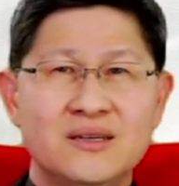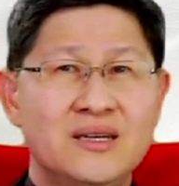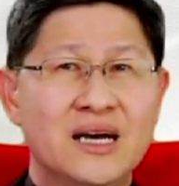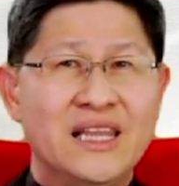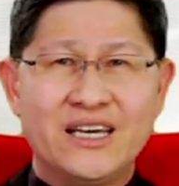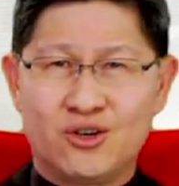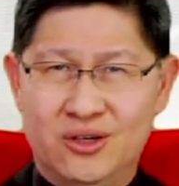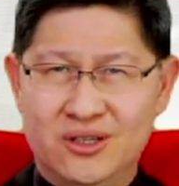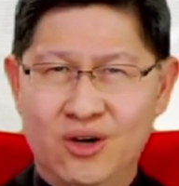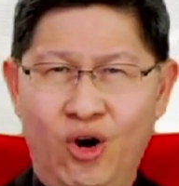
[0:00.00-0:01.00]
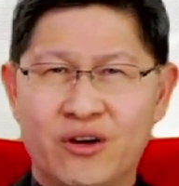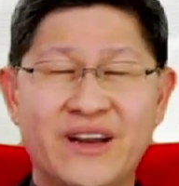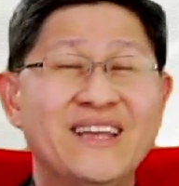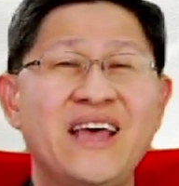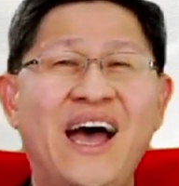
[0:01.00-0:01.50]
galero, or
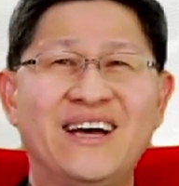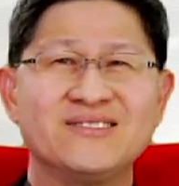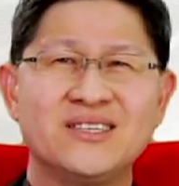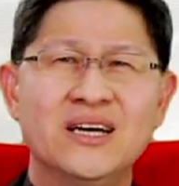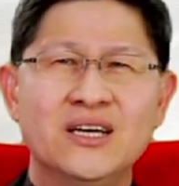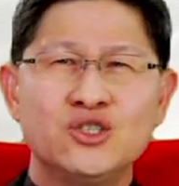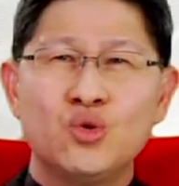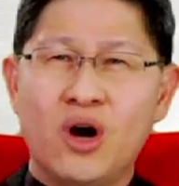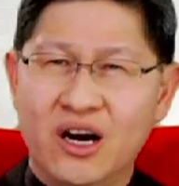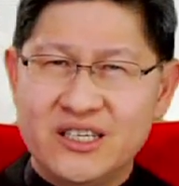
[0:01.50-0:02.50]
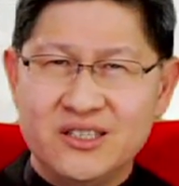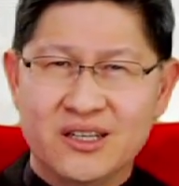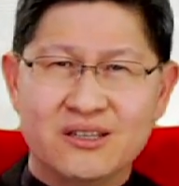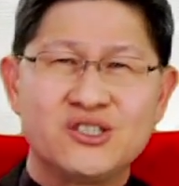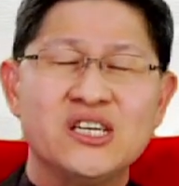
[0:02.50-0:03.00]
red hat, to
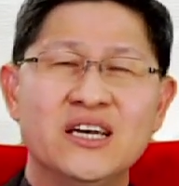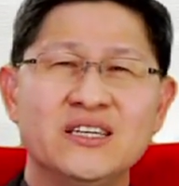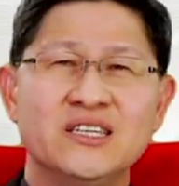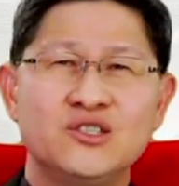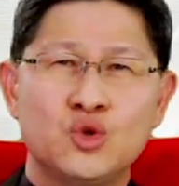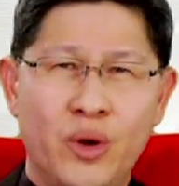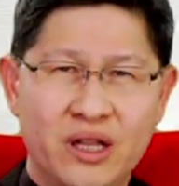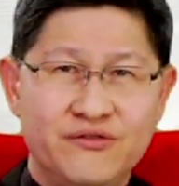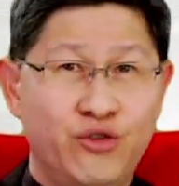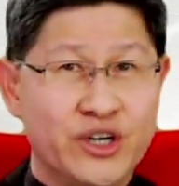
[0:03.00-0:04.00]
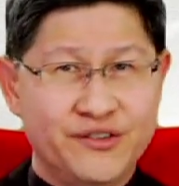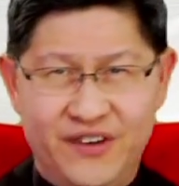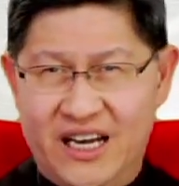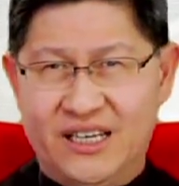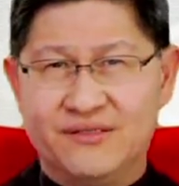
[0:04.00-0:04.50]
cardinals in
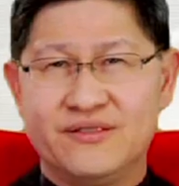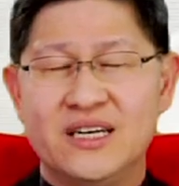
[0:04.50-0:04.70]
1245.